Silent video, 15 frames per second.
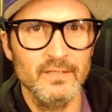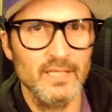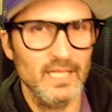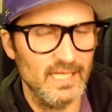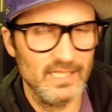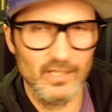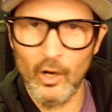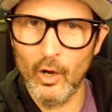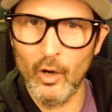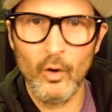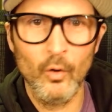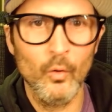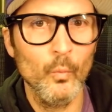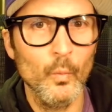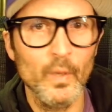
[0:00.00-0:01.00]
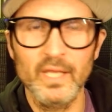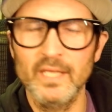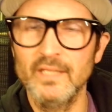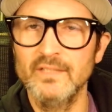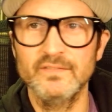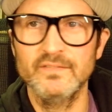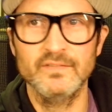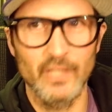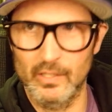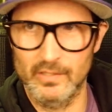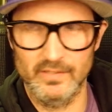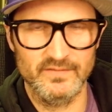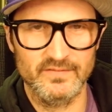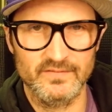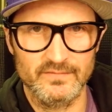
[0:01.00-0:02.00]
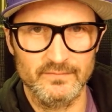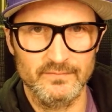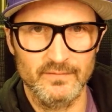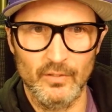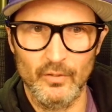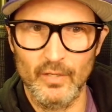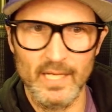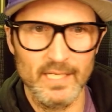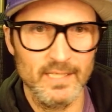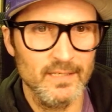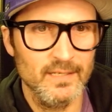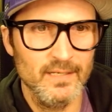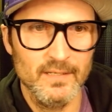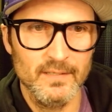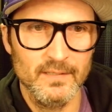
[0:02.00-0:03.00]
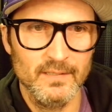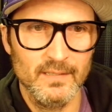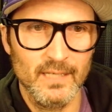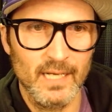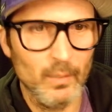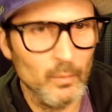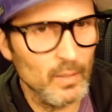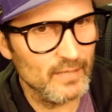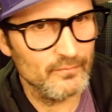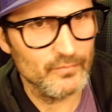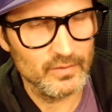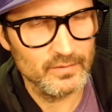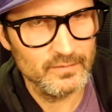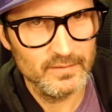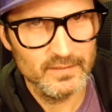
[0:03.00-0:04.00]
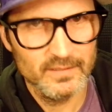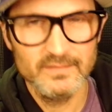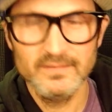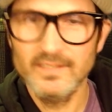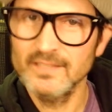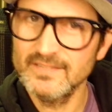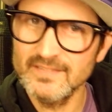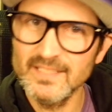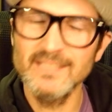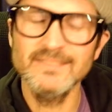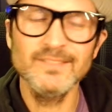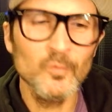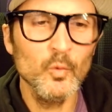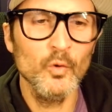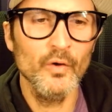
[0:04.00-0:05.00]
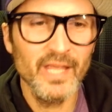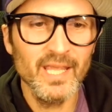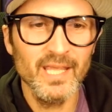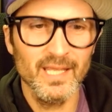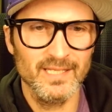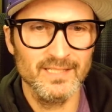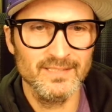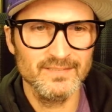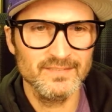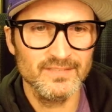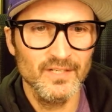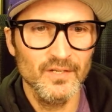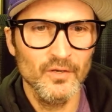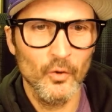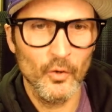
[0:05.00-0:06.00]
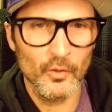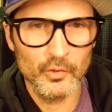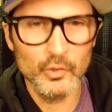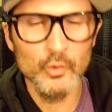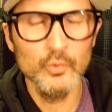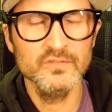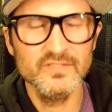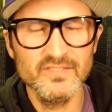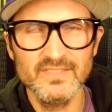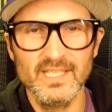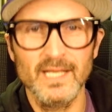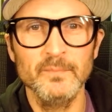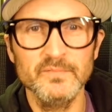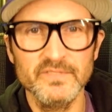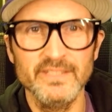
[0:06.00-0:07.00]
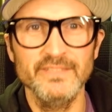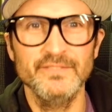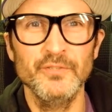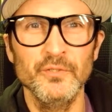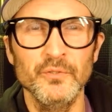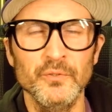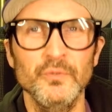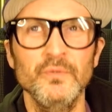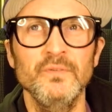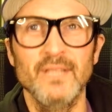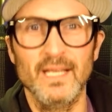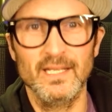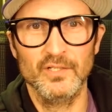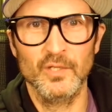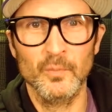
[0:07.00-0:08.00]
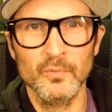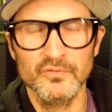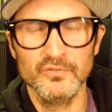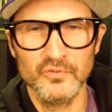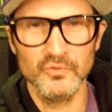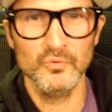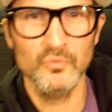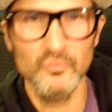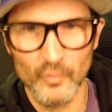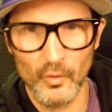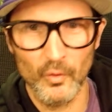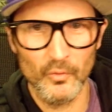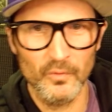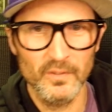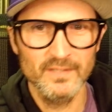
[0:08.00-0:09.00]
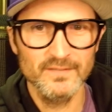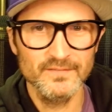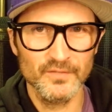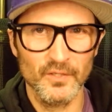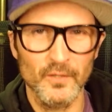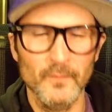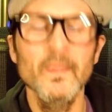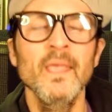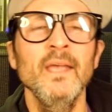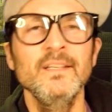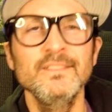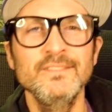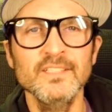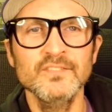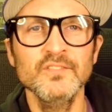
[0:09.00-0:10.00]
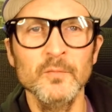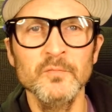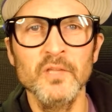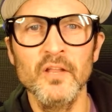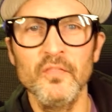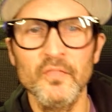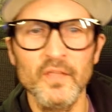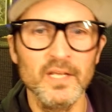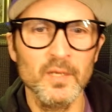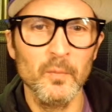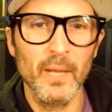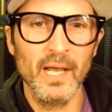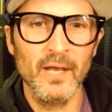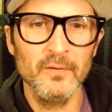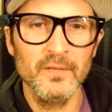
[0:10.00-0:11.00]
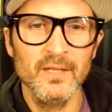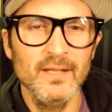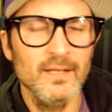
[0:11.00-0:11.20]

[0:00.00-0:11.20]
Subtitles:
It always does, all right? However, the season will hinge on who steps into that number 2 role. So just something to think about.